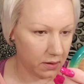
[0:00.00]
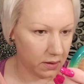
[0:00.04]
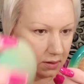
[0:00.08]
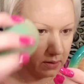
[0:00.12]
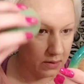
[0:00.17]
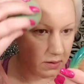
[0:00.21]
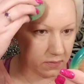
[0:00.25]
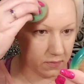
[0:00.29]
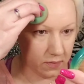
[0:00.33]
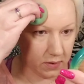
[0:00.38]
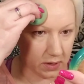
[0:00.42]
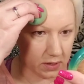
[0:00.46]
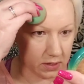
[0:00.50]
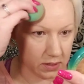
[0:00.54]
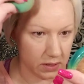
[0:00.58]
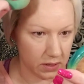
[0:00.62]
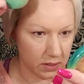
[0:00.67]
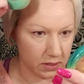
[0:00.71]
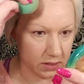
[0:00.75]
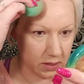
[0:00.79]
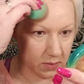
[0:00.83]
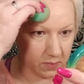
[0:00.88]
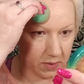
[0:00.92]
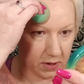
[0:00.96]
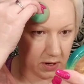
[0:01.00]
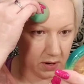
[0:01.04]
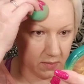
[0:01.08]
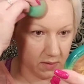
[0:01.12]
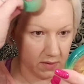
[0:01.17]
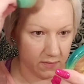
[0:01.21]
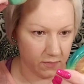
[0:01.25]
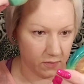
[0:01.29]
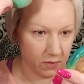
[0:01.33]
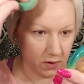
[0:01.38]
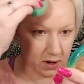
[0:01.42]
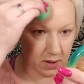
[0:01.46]
Let's fix this up here
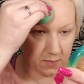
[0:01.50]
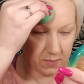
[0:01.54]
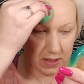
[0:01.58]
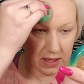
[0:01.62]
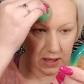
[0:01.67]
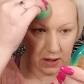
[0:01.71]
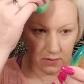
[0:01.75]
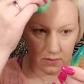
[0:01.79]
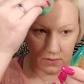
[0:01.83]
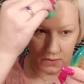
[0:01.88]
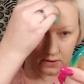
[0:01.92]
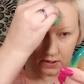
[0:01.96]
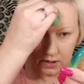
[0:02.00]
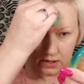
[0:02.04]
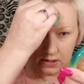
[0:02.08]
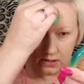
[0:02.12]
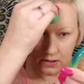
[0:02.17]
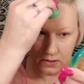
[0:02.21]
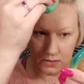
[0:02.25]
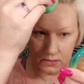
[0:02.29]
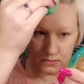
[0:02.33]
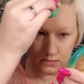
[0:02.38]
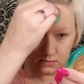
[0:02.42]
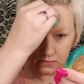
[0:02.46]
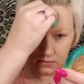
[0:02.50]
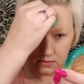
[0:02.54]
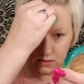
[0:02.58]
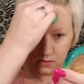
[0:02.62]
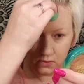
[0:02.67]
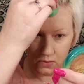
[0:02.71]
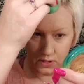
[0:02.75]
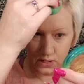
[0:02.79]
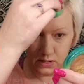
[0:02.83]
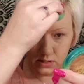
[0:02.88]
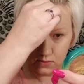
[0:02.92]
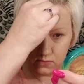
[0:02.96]
before I powder it.
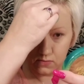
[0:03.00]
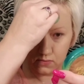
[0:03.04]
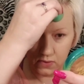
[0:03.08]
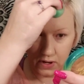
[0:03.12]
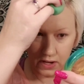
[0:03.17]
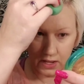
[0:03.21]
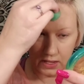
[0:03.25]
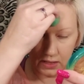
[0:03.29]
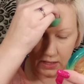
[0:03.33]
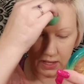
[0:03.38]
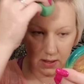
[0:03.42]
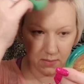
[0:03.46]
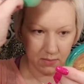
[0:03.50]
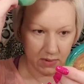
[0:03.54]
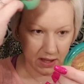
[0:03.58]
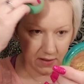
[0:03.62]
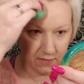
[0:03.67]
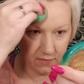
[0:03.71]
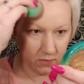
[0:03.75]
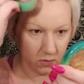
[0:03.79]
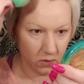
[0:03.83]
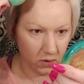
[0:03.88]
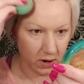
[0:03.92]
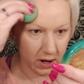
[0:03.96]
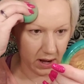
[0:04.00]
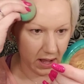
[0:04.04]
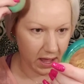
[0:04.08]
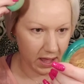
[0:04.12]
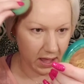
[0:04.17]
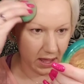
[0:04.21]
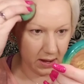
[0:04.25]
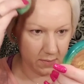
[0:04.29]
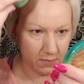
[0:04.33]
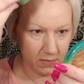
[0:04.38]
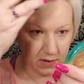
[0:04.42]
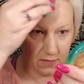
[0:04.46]
Quit wrinkling my
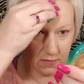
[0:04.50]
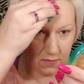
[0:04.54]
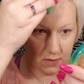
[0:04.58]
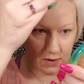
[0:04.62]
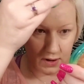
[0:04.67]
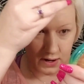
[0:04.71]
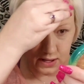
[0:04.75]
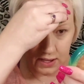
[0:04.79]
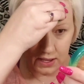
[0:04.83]
forehead before I